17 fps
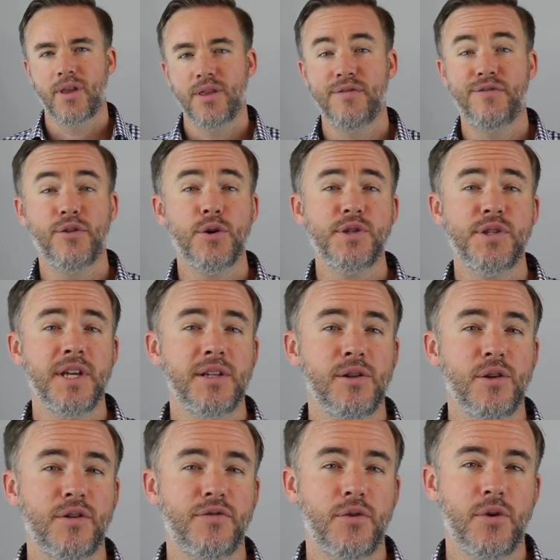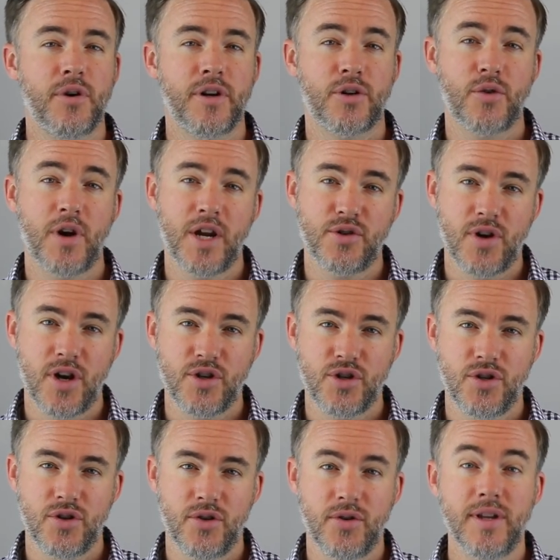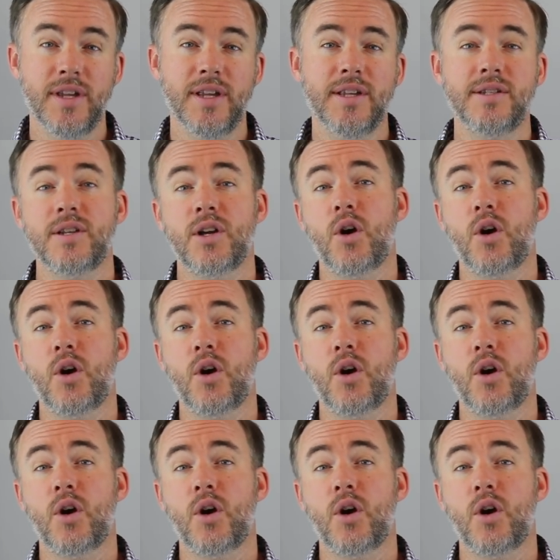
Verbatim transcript: The first thing to look for in a great dress shoe is